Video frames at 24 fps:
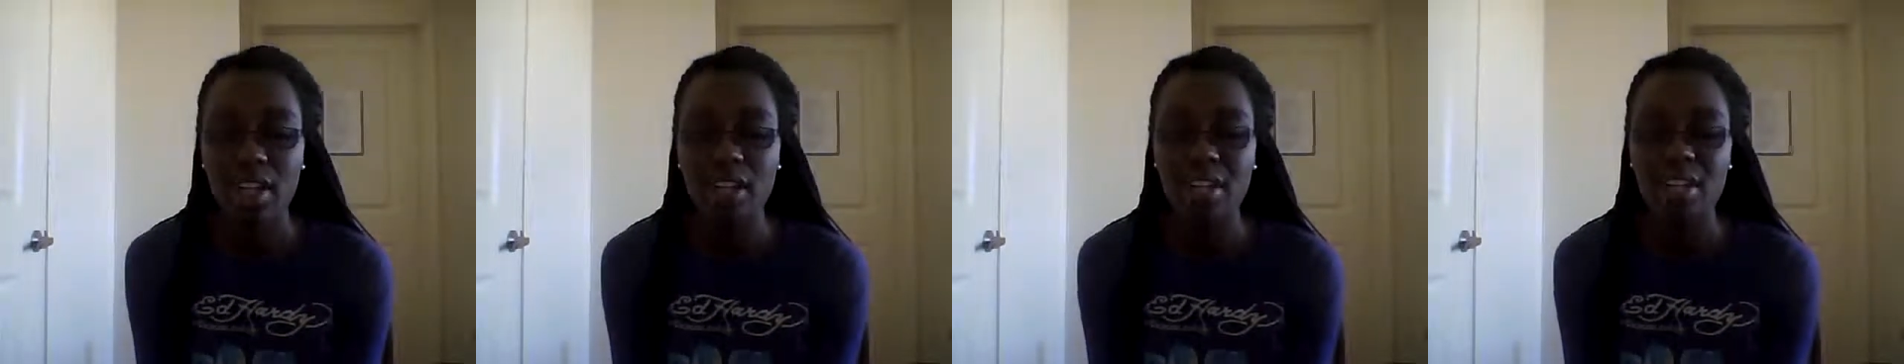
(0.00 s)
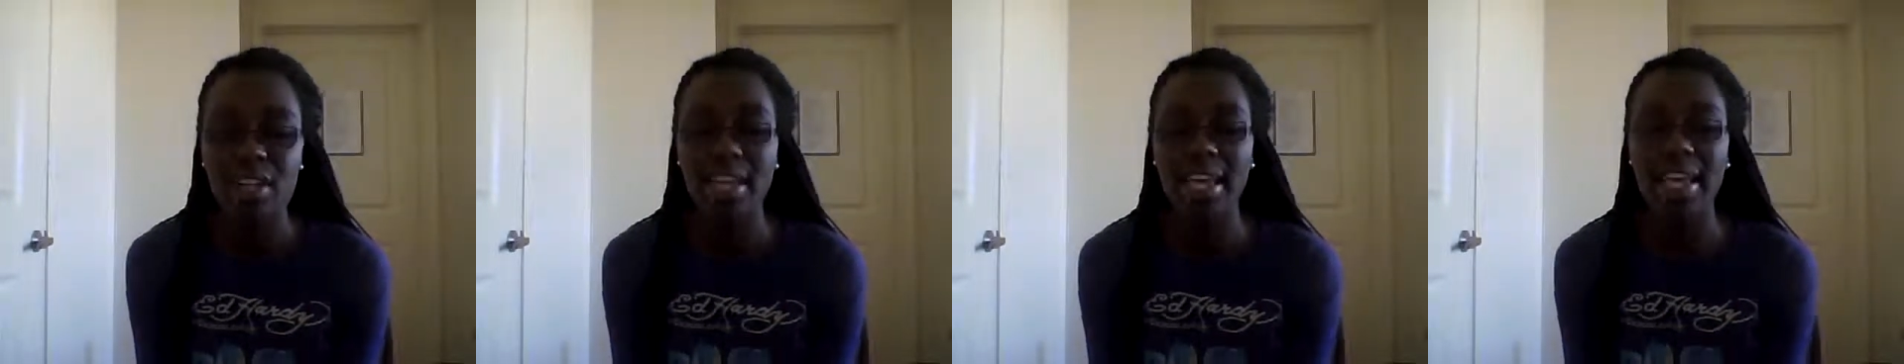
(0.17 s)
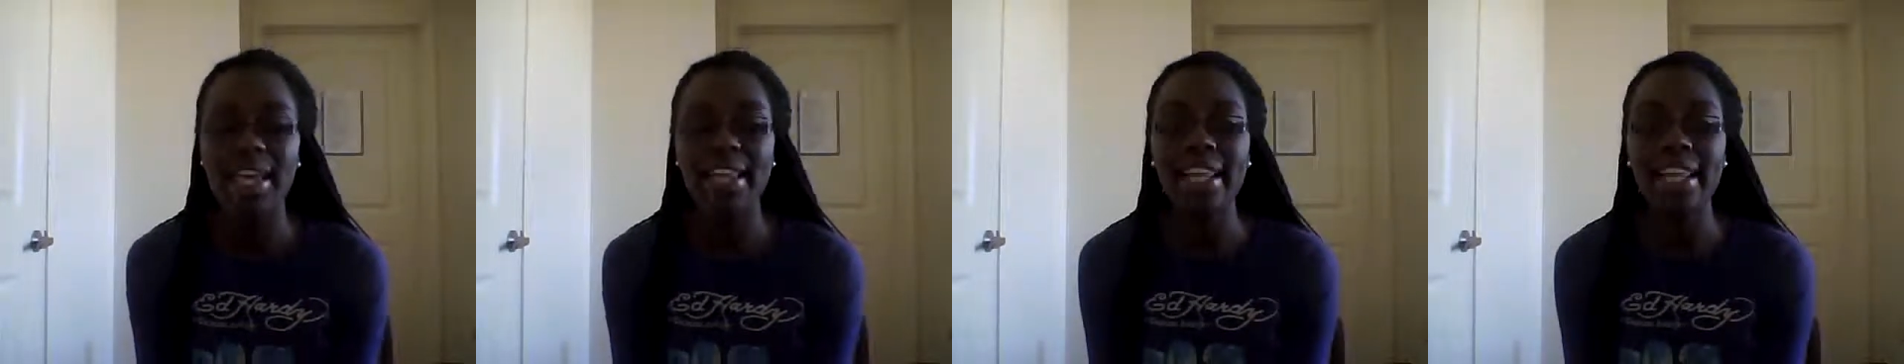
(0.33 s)

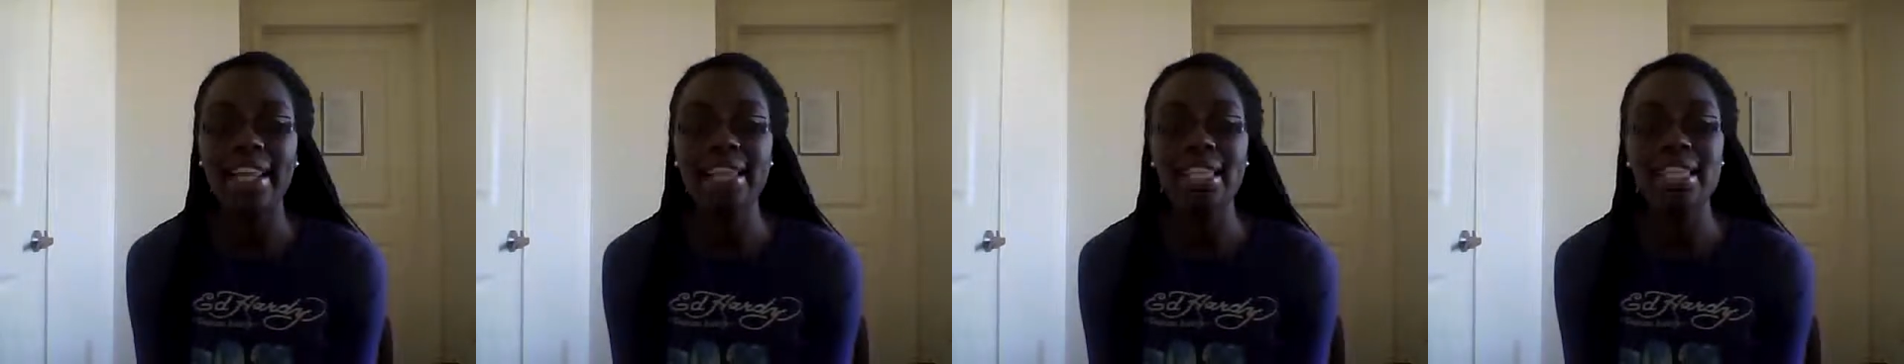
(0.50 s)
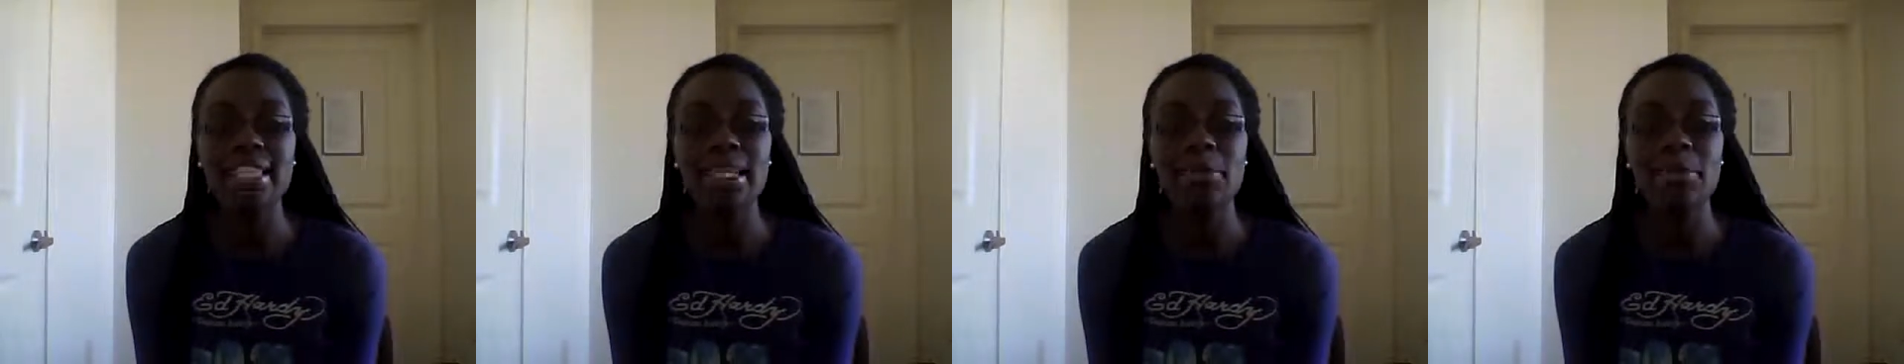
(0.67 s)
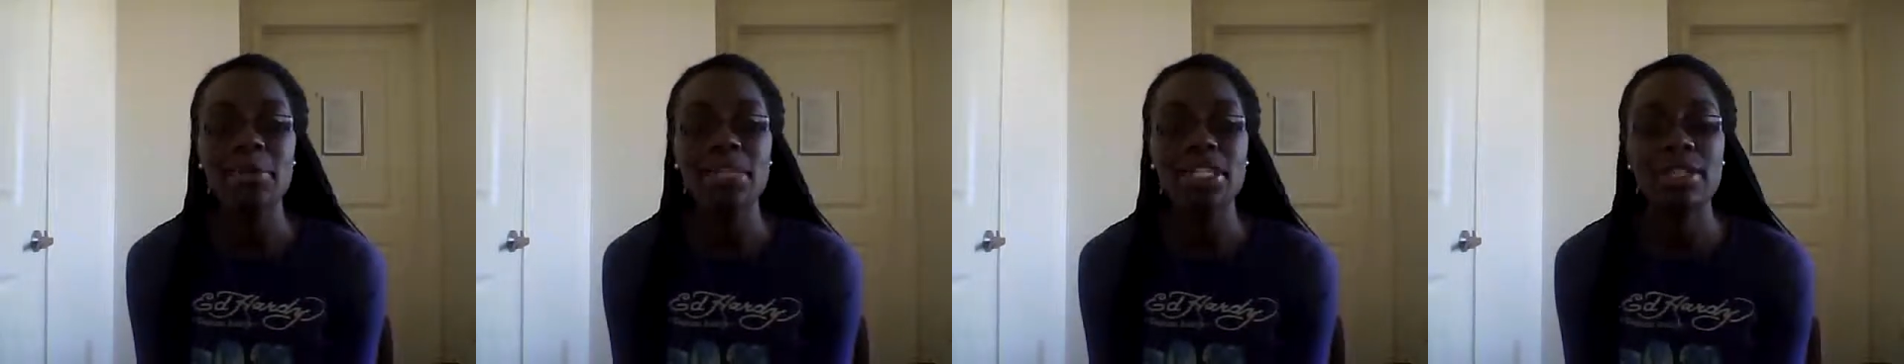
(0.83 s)
To calculate the
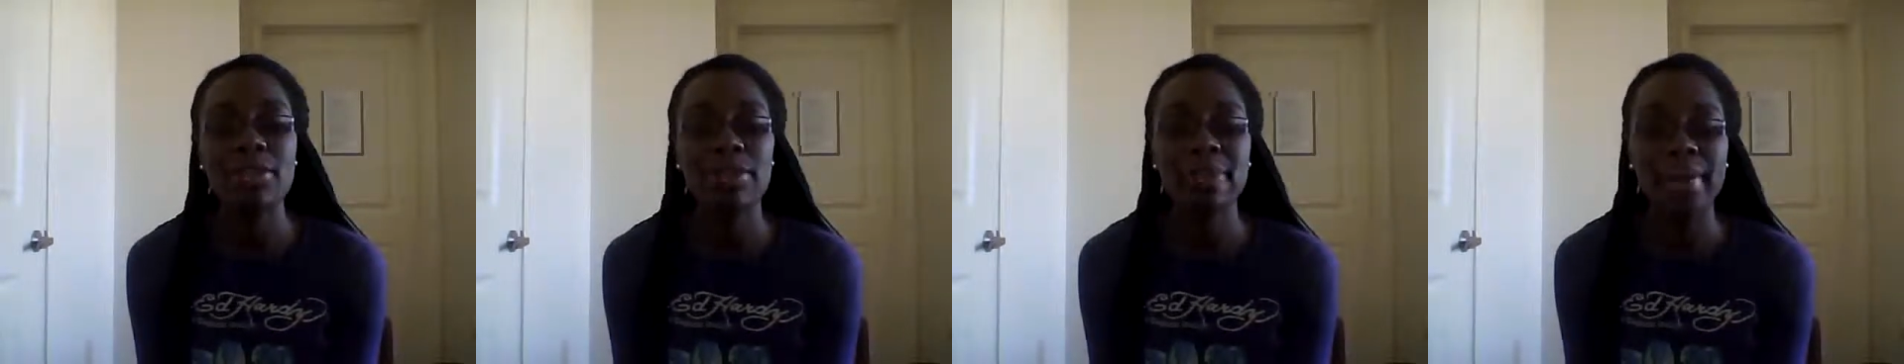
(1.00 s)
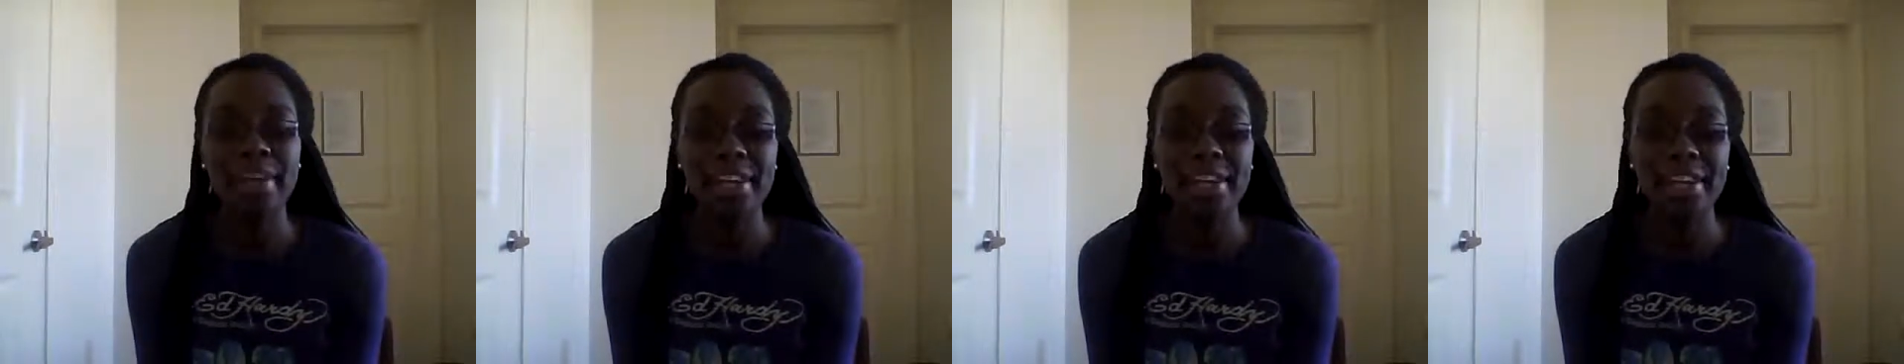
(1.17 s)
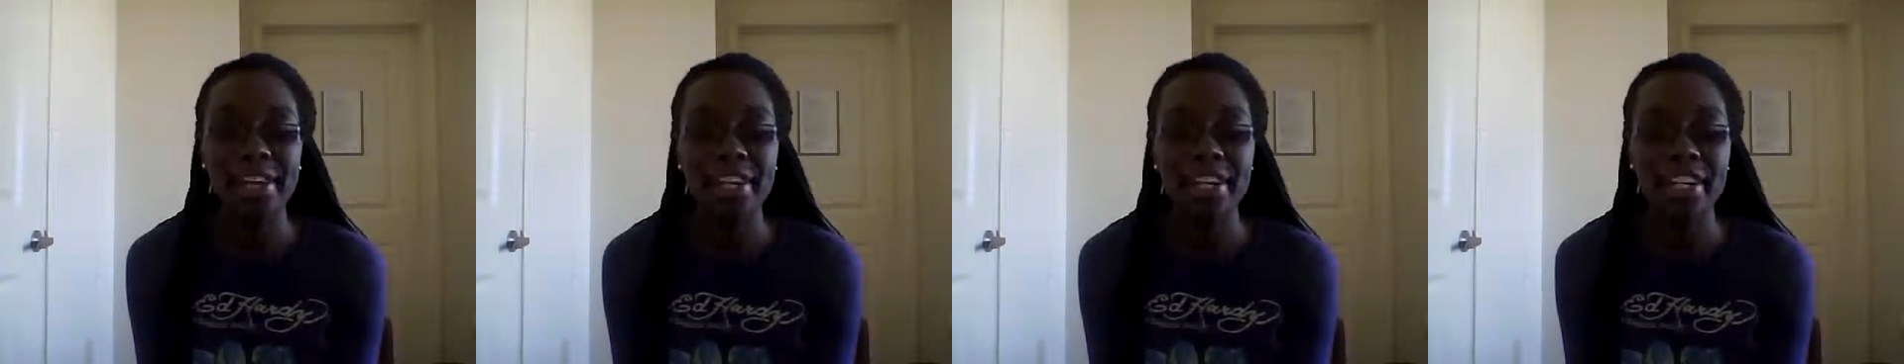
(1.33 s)
sum of
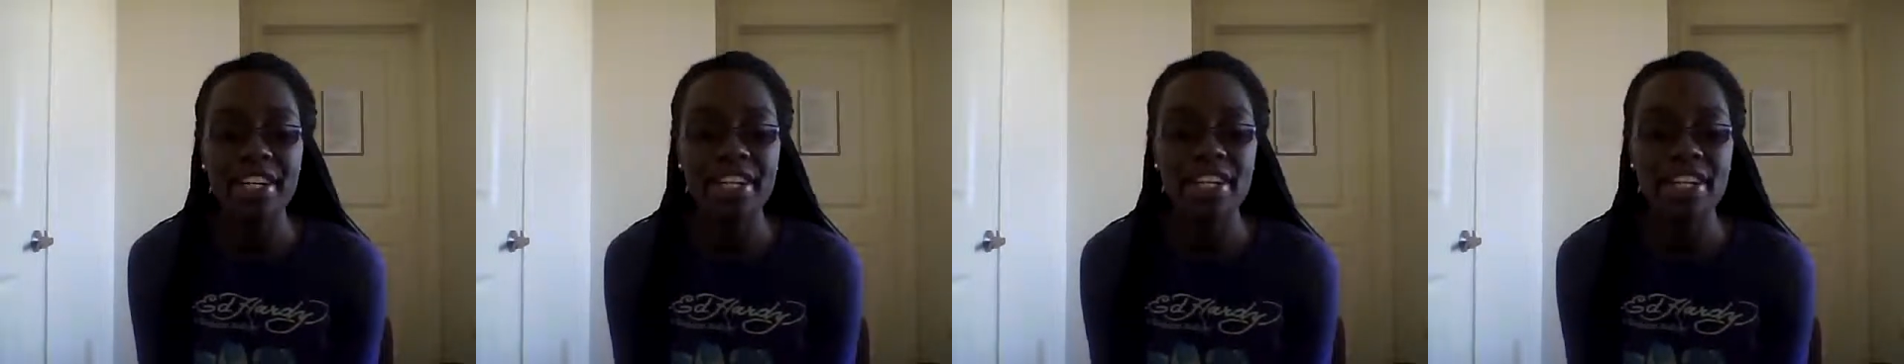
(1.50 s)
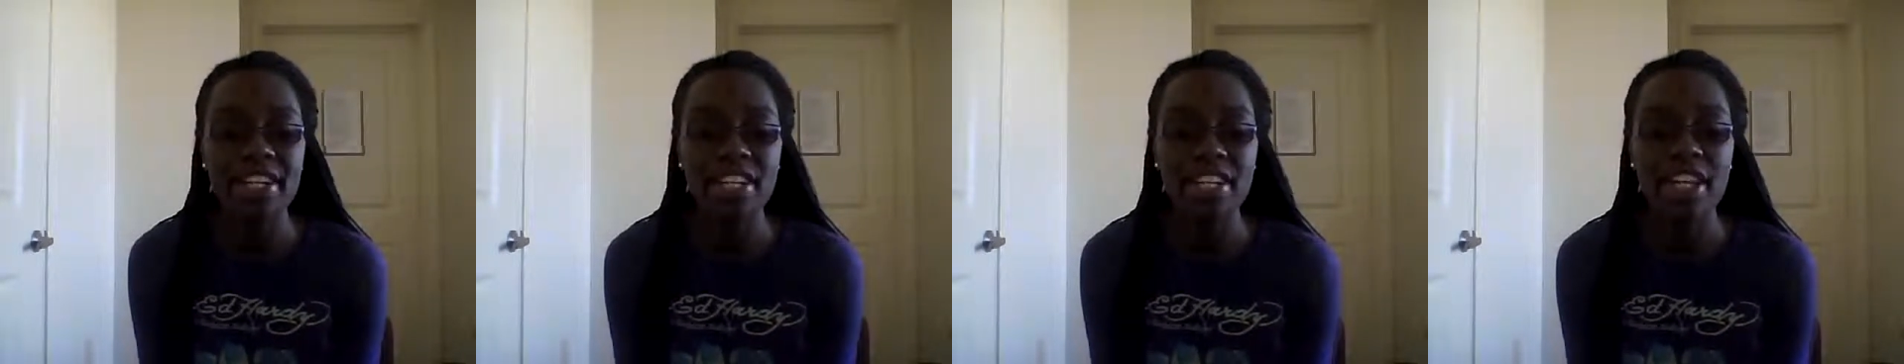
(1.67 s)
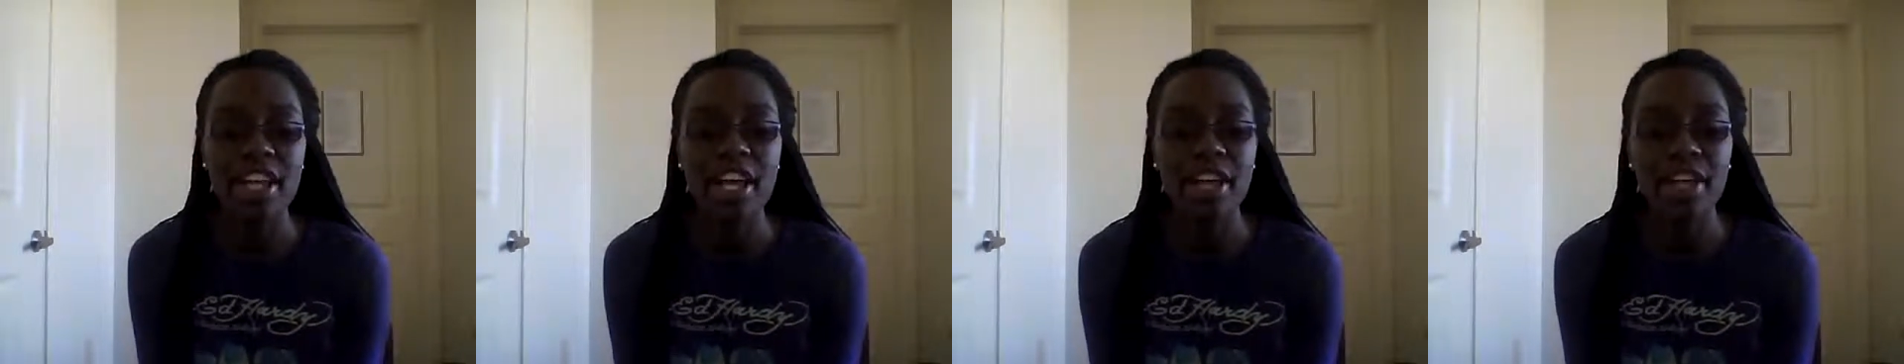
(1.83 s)

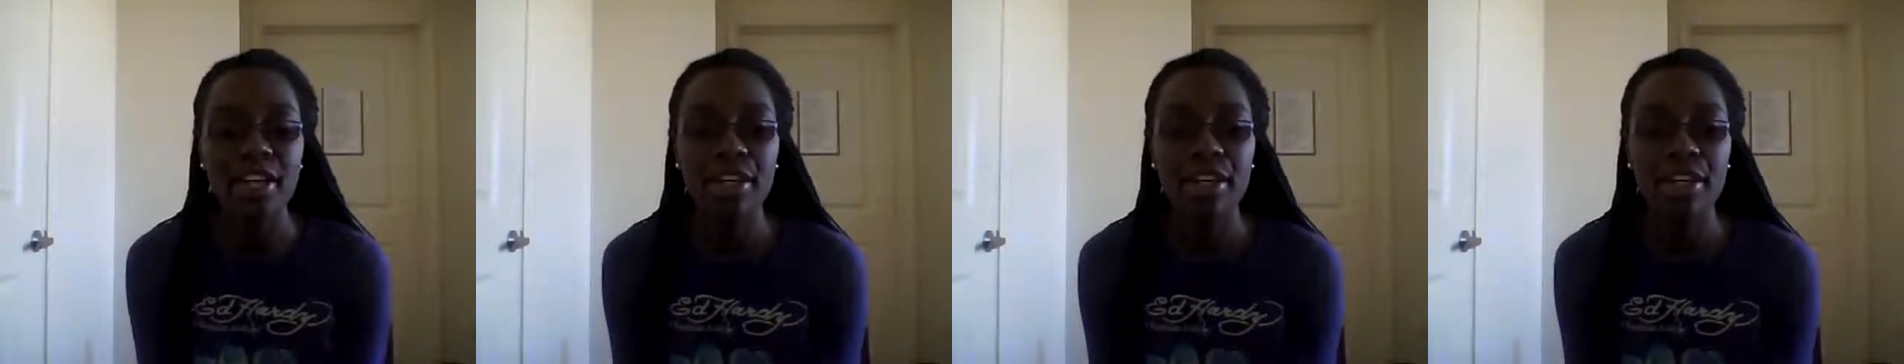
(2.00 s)
squares,